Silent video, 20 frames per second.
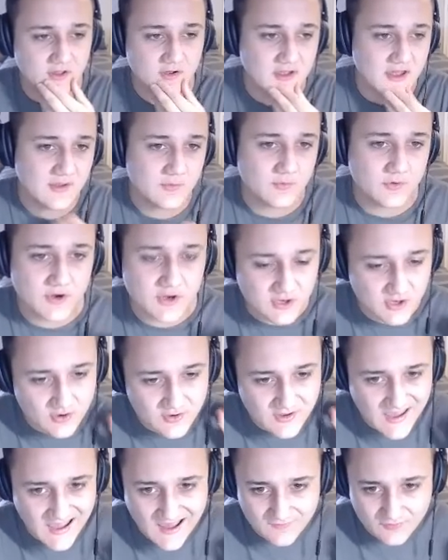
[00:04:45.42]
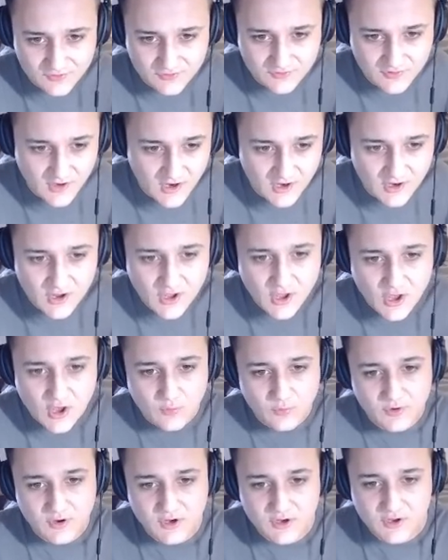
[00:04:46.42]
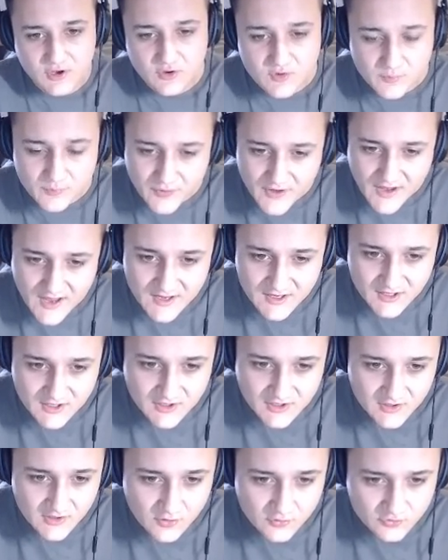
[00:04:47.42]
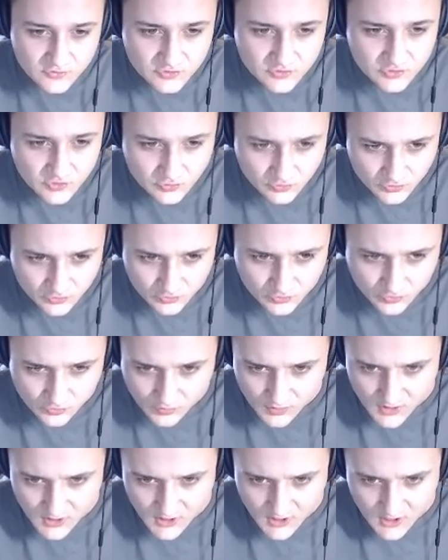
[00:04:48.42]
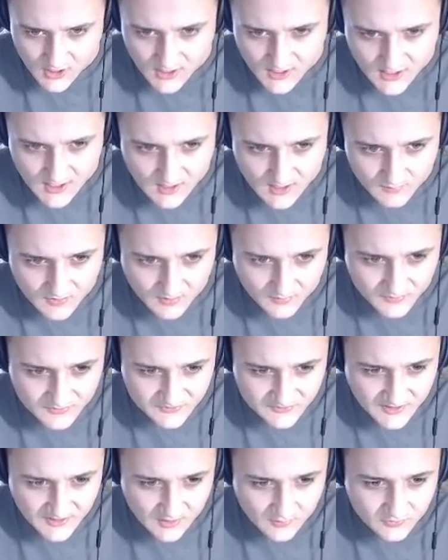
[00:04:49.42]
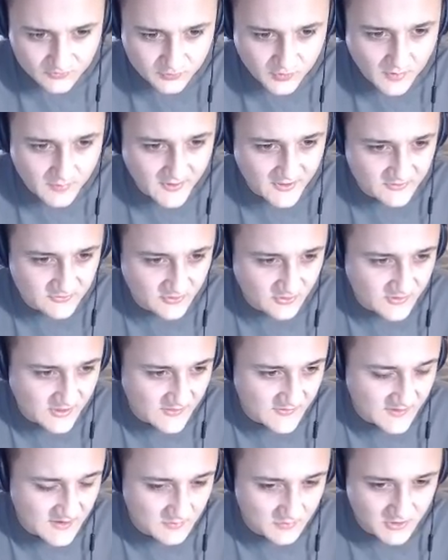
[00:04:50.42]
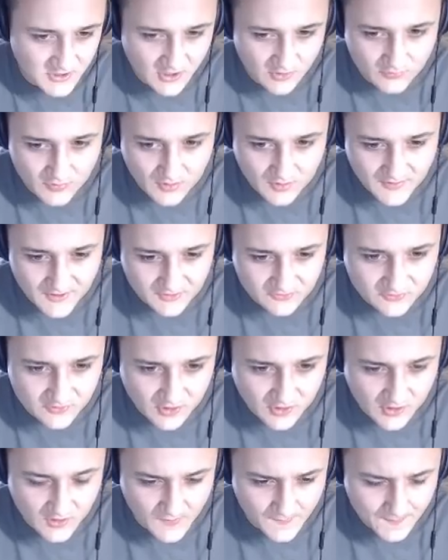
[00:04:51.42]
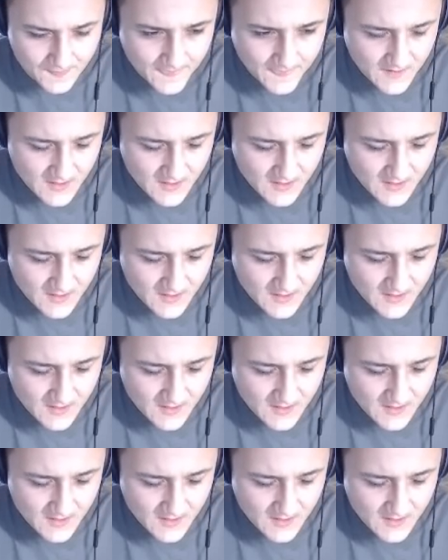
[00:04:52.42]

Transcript: okay? We're gonna go to avatar. We're gonna go to body. Gonna go to, where was it? It was Roblox. Okay, there we go. Roblox girl.